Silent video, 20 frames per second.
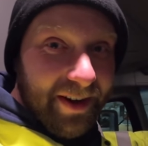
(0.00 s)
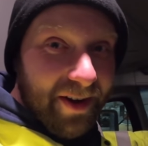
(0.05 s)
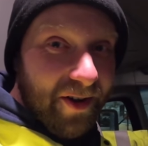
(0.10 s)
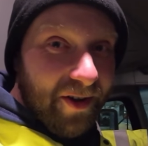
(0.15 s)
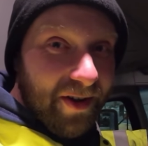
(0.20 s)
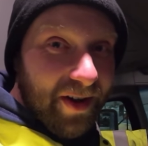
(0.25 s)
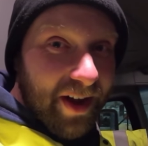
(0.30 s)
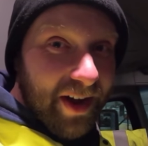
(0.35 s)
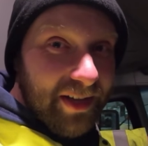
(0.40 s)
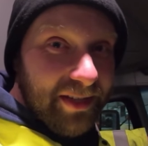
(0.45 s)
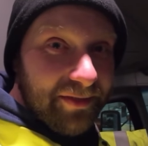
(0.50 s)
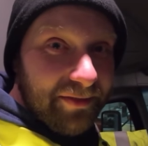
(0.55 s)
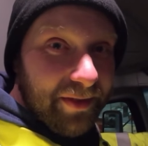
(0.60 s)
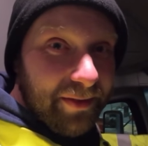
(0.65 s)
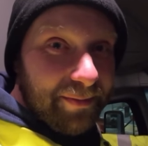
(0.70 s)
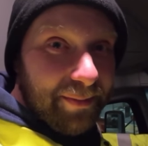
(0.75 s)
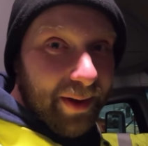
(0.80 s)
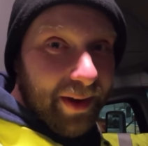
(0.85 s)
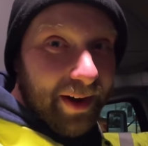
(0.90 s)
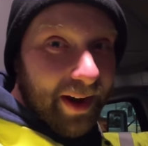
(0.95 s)
All kinds of
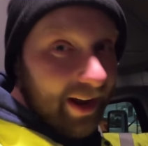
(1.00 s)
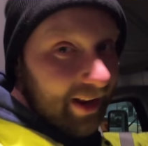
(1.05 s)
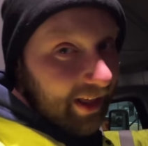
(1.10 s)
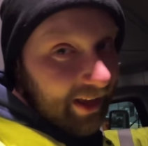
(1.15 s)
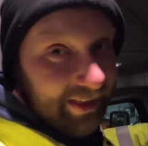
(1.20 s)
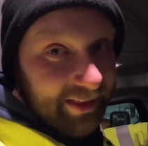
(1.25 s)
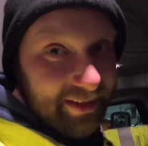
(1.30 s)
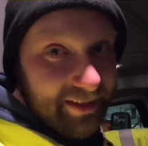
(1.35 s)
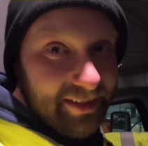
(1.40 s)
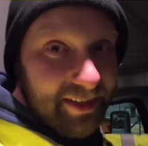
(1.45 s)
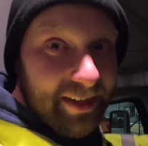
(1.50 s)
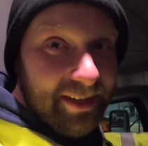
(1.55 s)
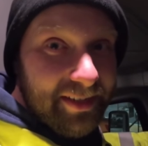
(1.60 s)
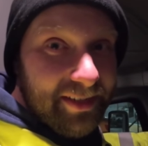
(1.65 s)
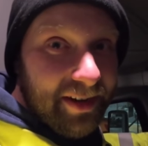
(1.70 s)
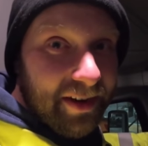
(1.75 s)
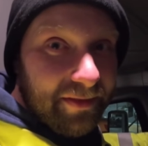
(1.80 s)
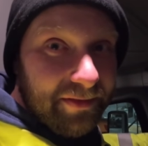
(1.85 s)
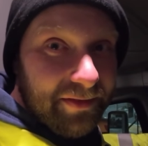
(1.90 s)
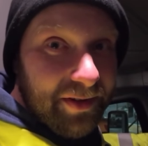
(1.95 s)
it, but I like the city
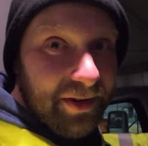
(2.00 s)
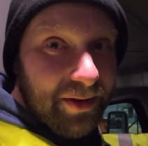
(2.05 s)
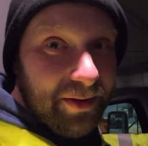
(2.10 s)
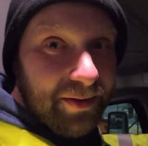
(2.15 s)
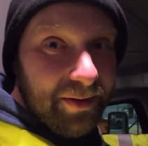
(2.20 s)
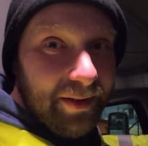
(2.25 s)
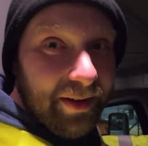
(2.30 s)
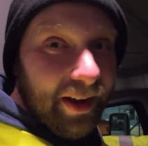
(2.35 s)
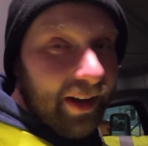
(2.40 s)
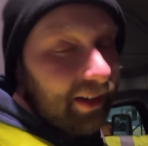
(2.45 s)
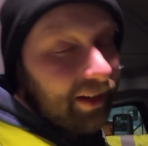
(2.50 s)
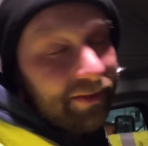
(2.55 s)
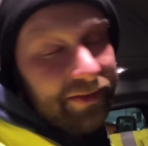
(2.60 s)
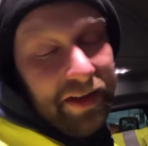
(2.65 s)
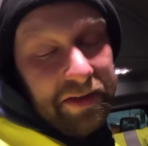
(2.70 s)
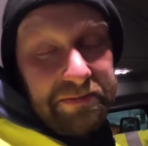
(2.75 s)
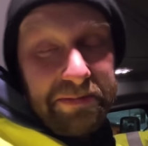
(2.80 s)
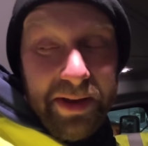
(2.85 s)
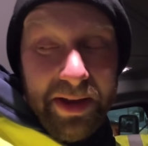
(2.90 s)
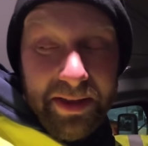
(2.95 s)
stuff too. I love
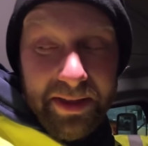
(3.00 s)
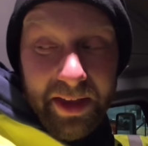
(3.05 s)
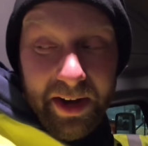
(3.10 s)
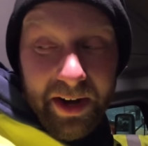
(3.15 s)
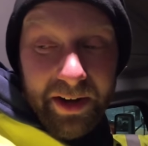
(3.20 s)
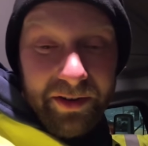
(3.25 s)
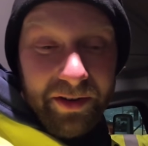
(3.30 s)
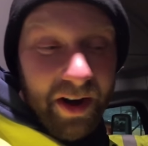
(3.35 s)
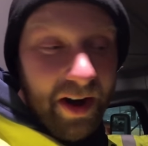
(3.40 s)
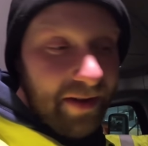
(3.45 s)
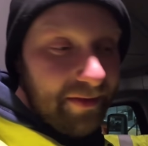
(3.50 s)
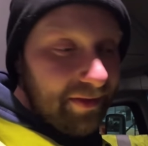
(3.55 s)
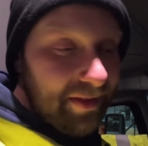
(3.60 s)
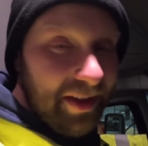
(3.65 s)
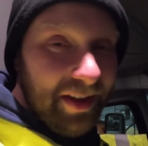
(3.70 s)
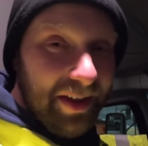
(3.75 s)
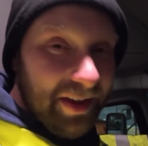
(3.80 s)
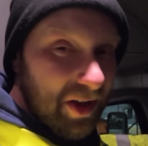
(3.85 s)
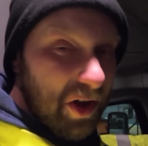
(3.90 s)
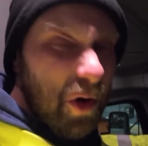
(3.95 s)
that Pete that I drive.
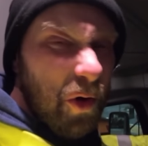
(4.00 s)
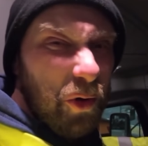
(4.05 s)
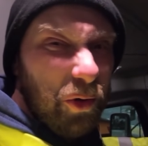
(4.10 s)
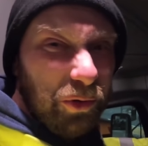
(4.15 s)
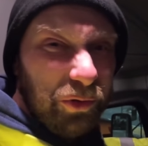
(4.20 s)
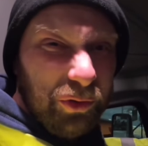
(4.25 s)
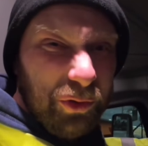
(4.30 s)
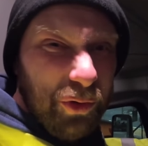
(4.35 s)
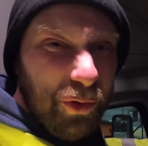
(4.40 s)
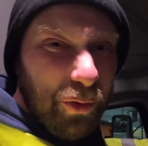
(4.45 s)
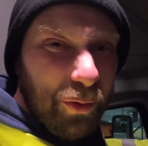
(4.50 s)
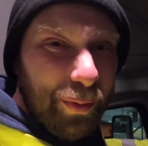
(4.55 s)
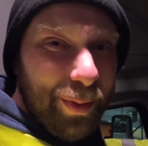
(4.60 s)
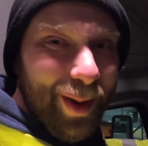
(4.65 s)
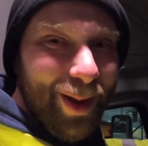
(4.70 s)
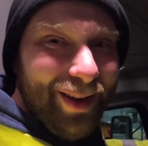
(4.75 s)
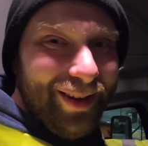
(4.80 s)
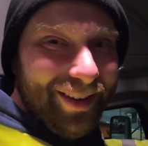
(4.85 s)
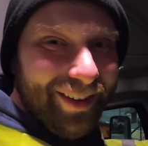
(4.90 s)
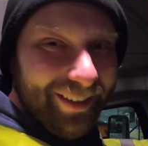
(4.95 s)
Old school
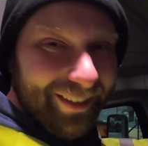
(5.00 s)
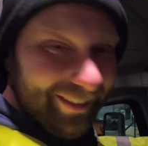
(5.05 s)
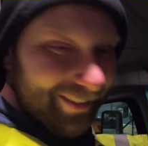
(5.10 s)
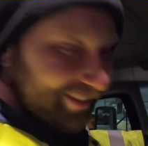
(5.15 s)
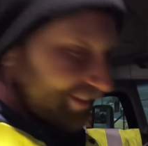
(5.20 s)
Pete.